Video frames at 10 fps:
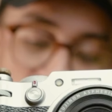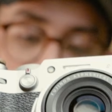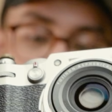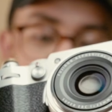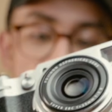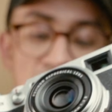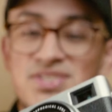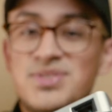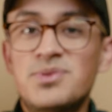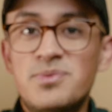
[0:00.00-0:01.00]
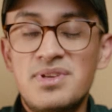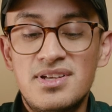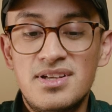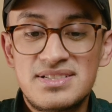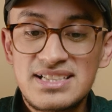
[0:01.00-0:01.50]
I shoot with
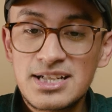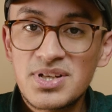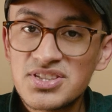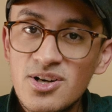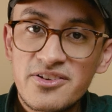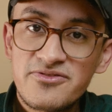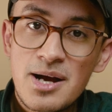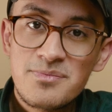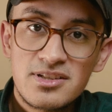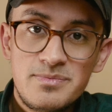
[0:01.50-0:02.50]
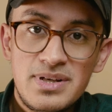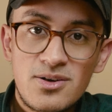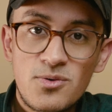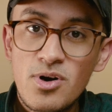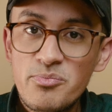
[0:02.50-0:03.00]
a Sigma
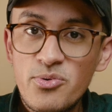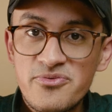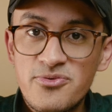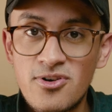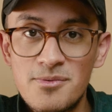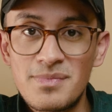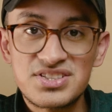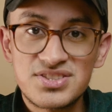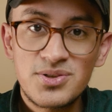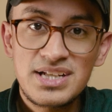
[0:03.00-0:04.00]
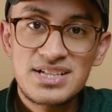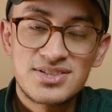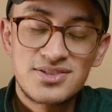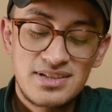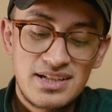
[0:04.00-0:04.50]
35mm 1.4 on my Sony,
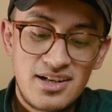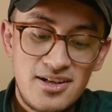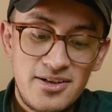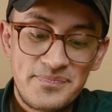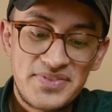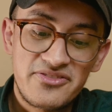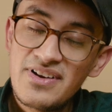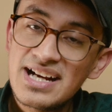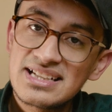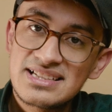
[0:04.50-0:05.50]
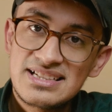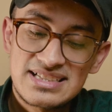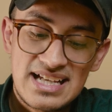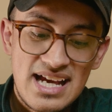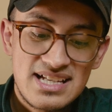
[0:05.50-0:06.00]
so the fact that
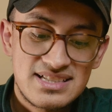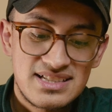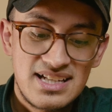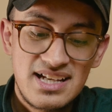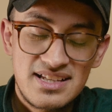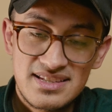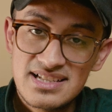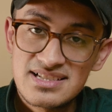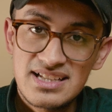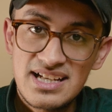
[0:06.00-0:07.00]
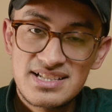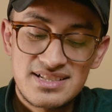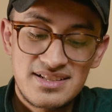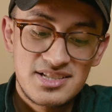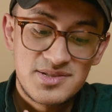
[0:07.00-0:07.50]
this has this
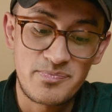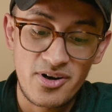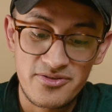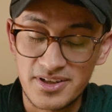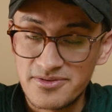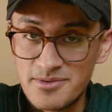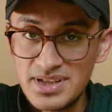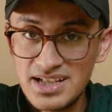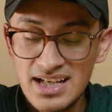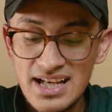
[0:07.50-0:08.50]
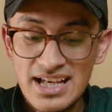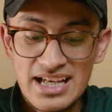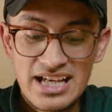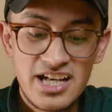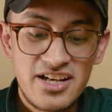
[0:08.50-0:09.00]
lens is perfect for me.
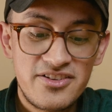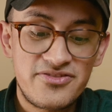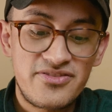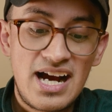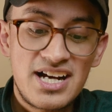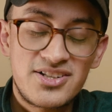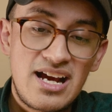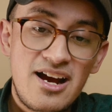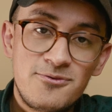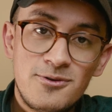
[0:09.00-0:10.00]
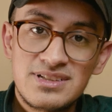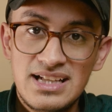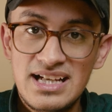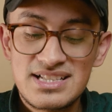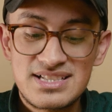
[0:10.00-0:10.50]
If I could have one
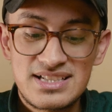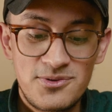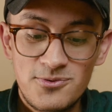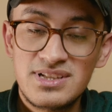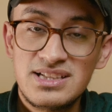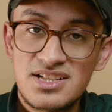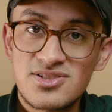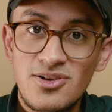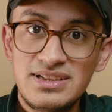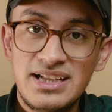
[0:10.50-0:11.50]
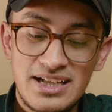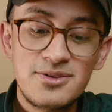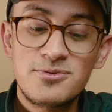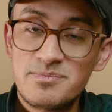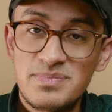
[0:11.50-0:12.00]
lens and one lens only,
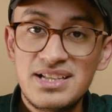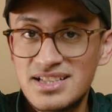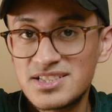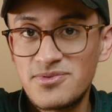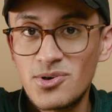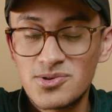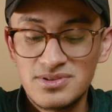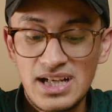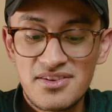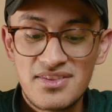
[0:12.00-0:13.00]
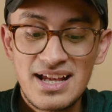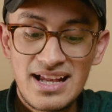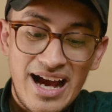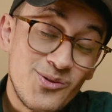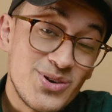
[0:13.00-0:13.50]
it would be this focal length.
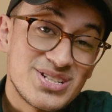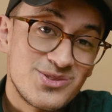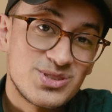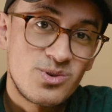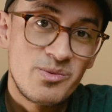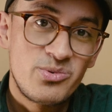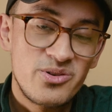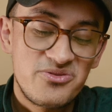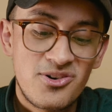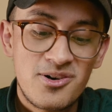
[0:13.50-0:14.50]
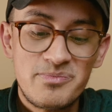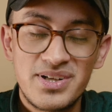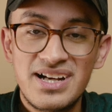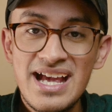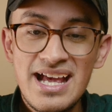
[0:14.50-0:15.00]
I wish it was 1.4,
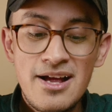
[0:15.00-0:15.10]
but